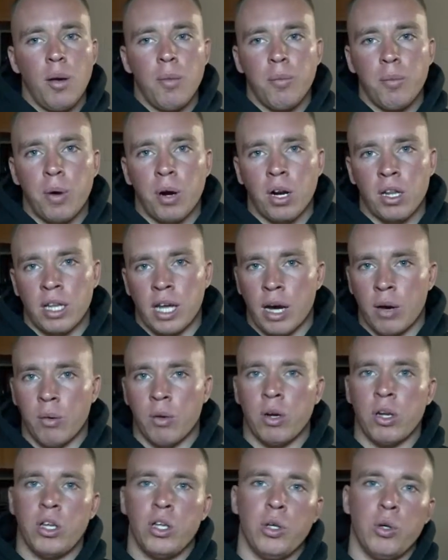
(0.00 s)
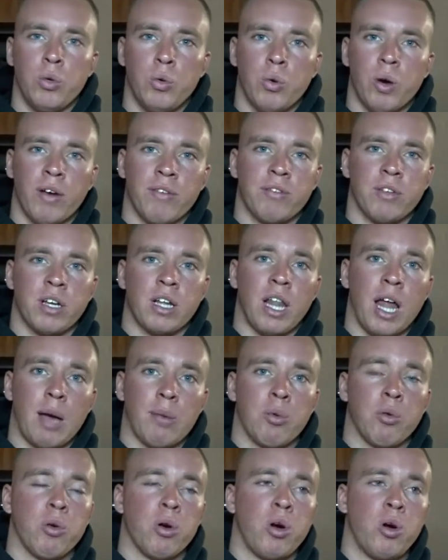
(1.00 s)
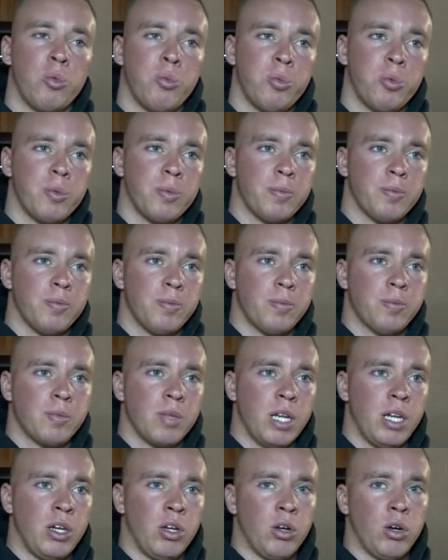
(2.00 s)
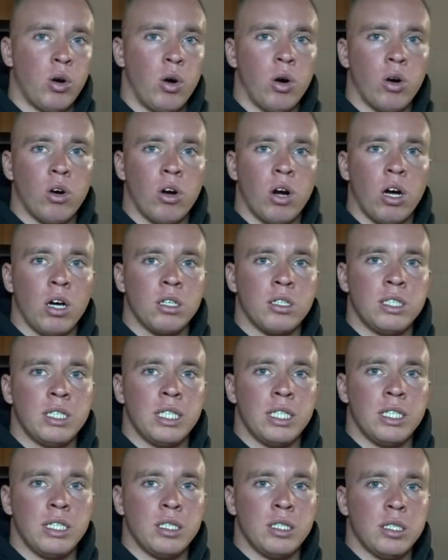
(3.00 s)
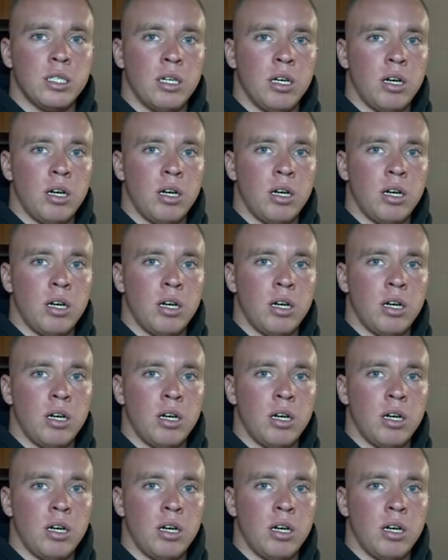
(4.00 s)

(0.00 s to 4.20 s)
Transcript: But on that one, you have to climb a rope, and you go across these,